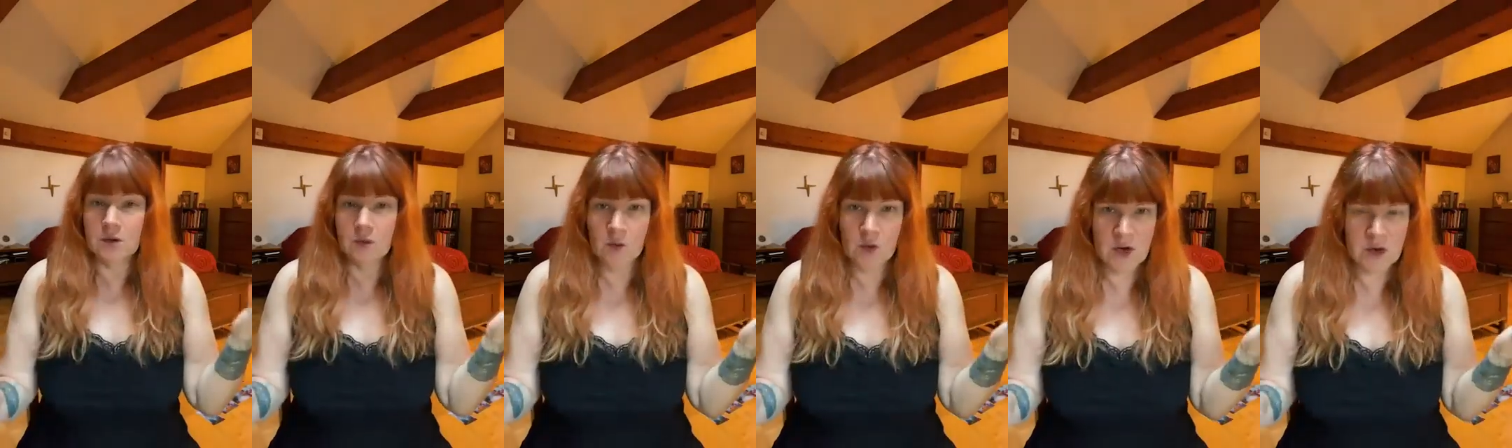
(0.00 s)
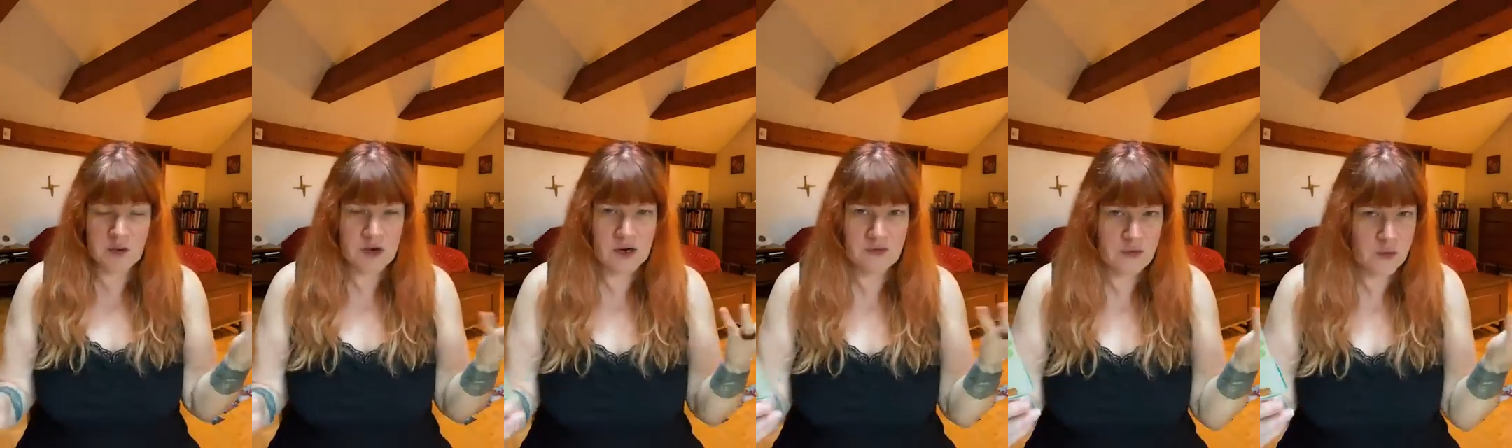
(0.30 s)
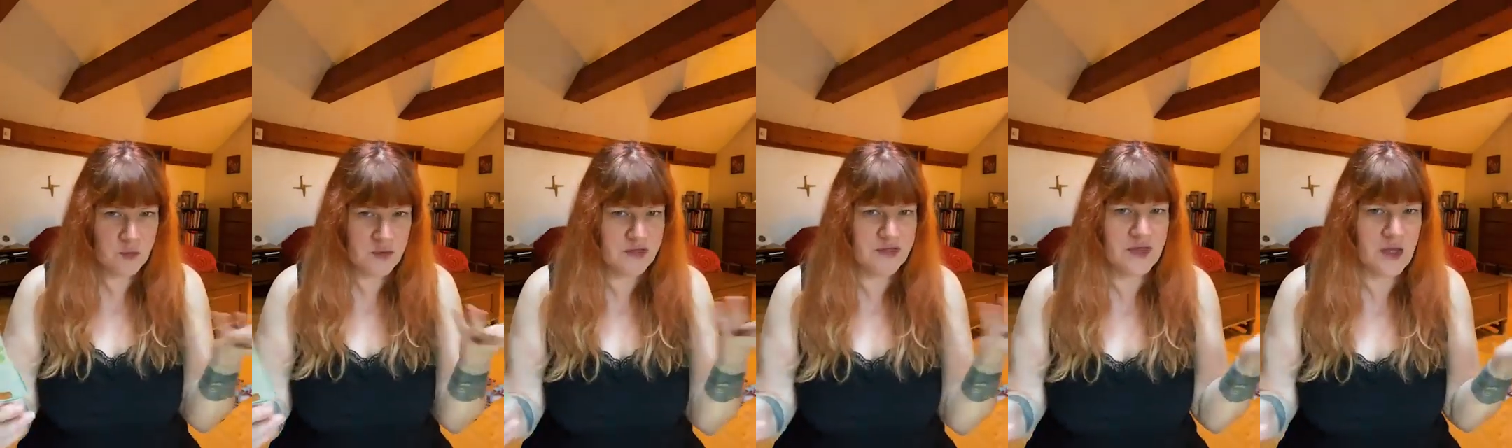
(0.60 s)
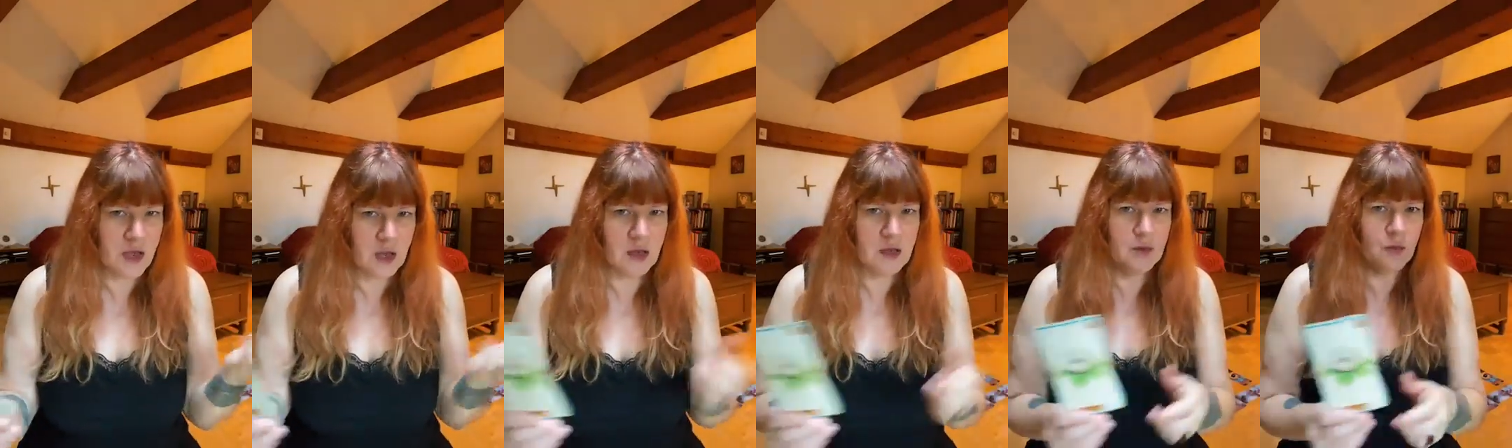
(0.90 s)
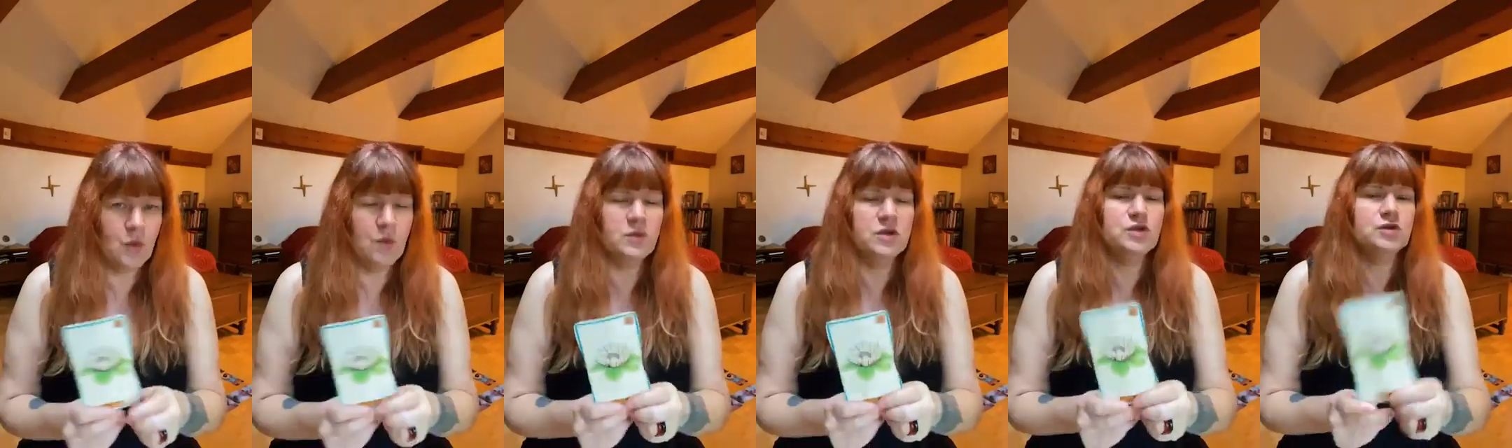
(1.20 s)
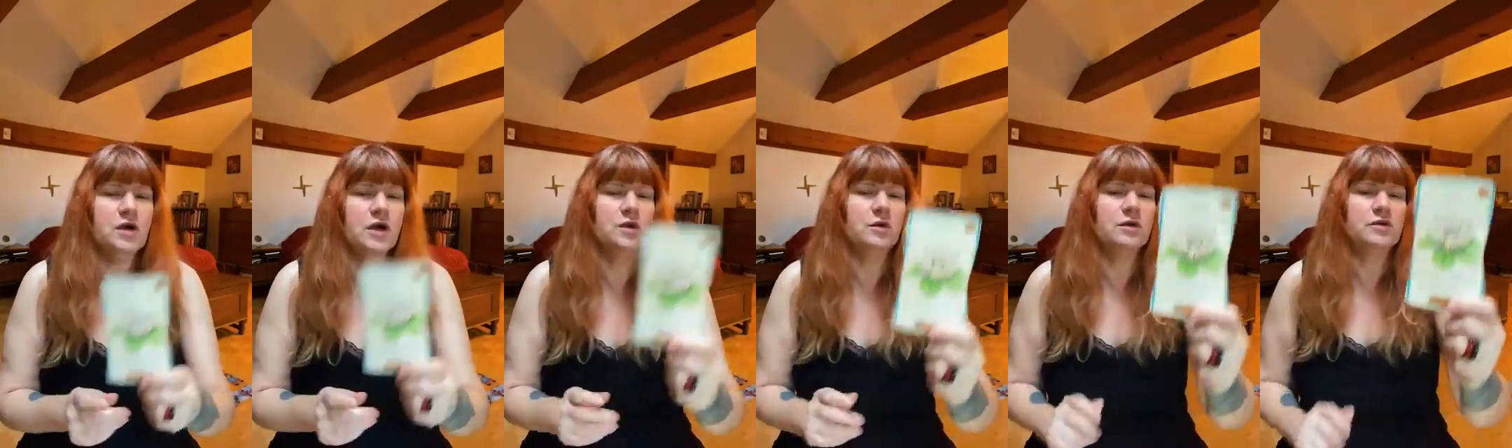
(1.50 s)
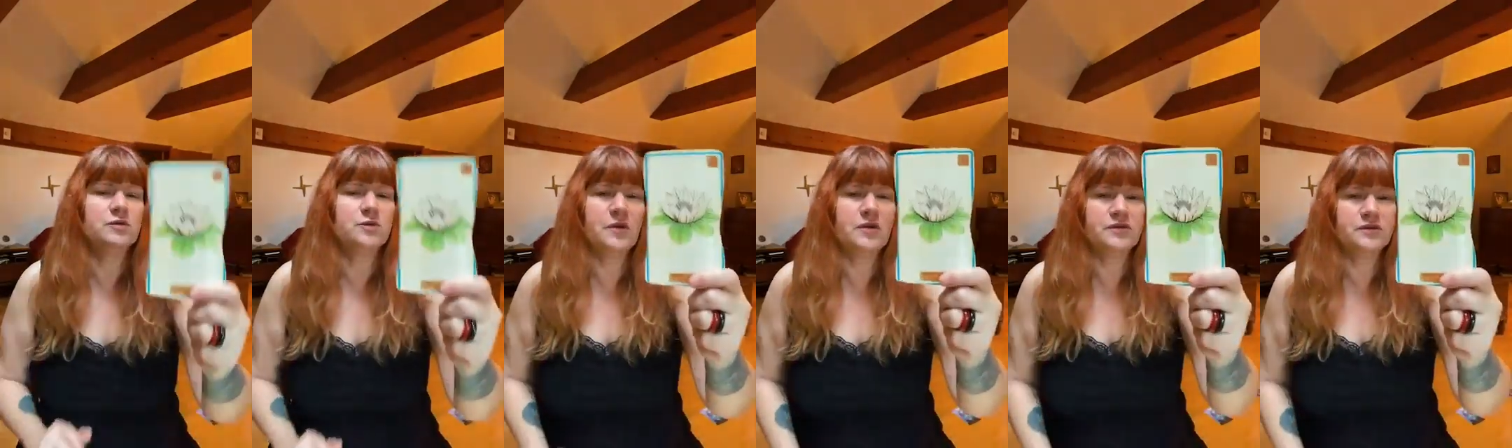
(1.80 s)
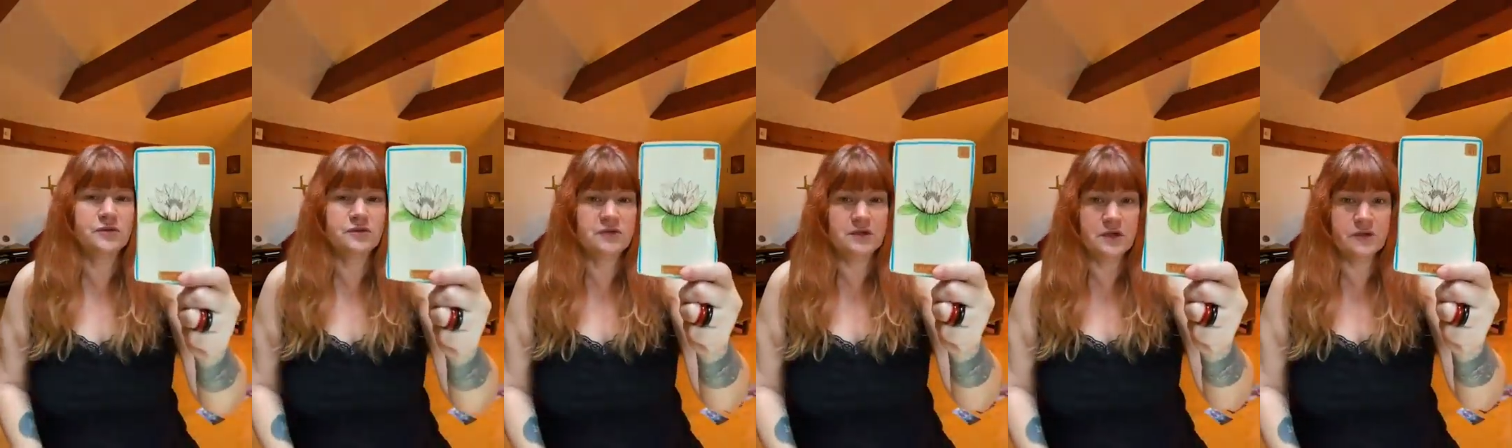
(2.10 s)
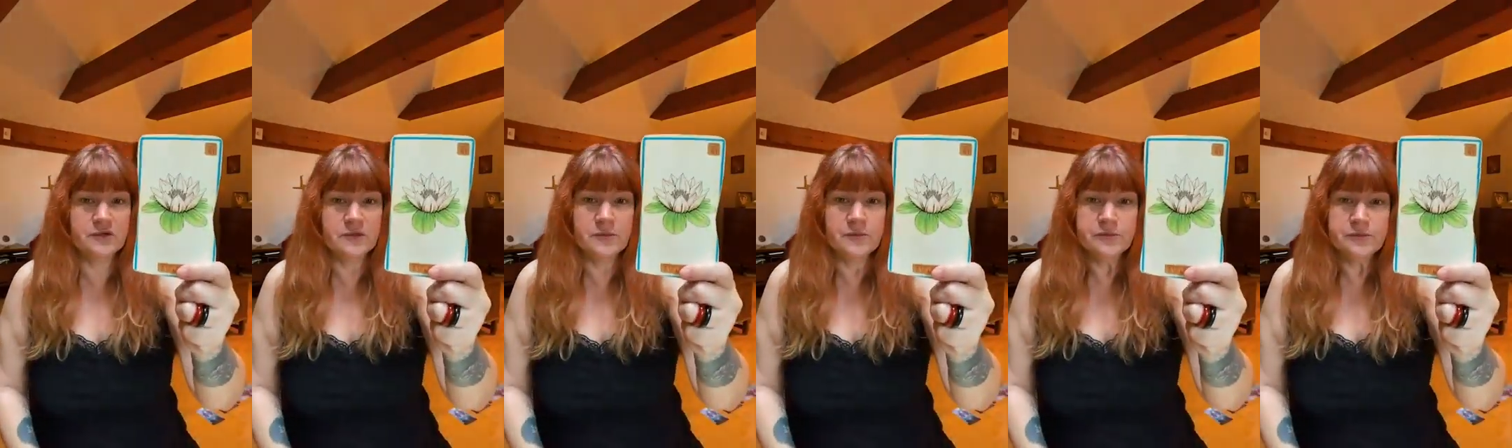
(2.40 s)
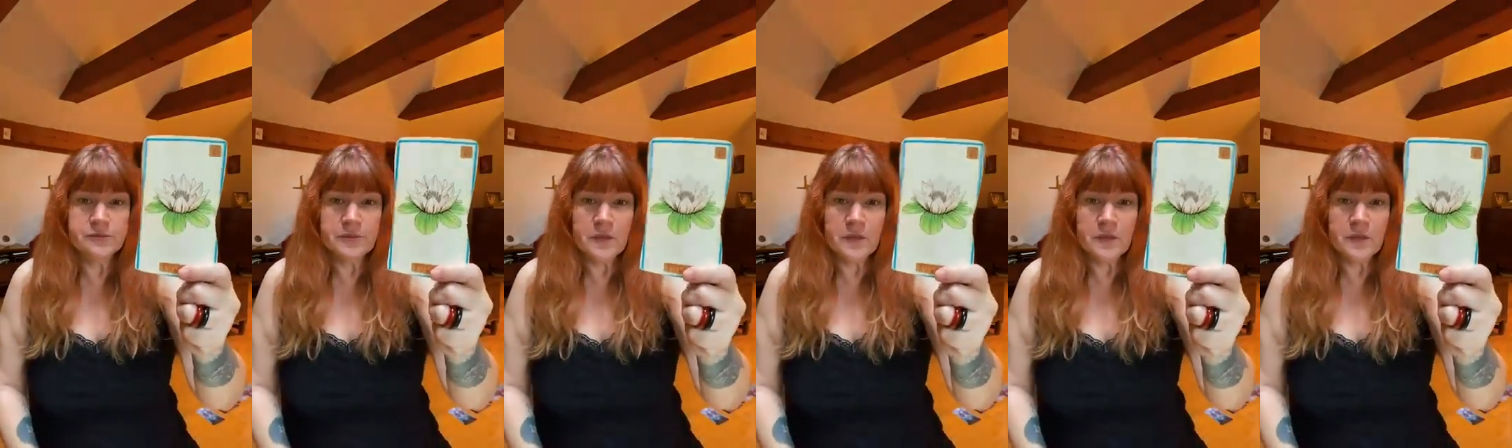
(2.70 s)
whatever we think when we try to express ourselves.